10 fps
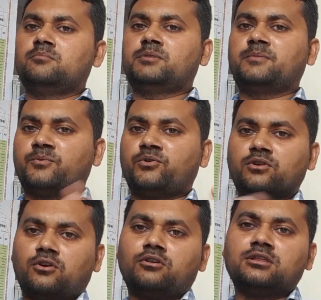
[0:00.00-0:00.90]
But before
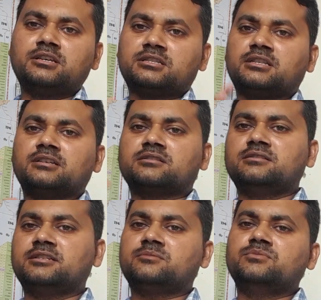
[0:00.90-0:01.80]
all these things,
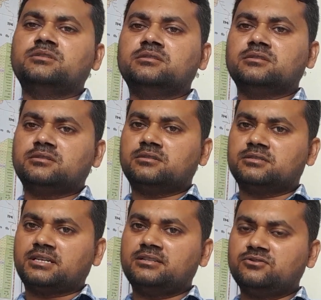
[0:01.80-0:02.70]
let me
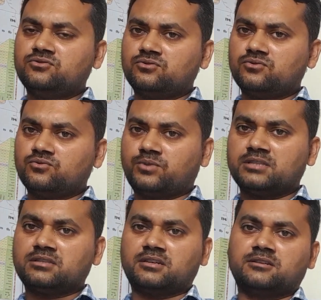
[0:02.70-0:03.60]
tell you
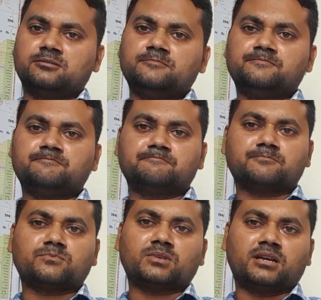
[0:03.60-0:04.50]
one thing,
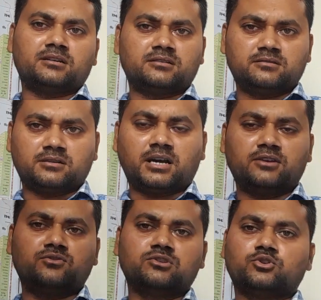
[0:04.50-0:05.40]
and I
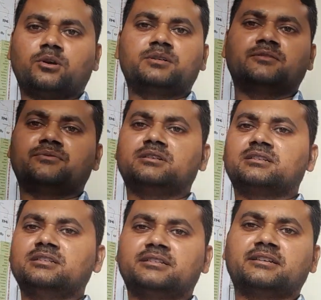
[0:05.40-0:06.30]
know you have
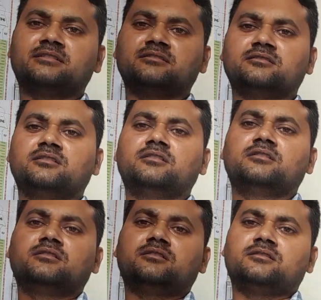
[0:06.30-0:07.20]
definitely read
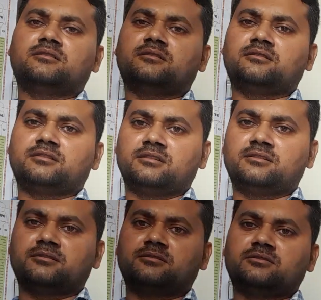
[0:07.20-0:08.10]

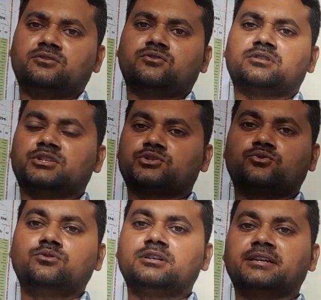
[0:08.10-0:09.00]
in your
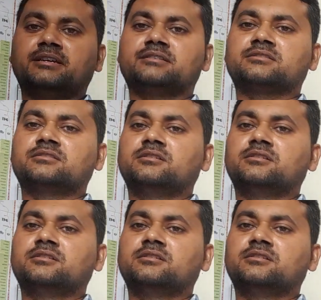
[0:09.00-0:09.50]
school days,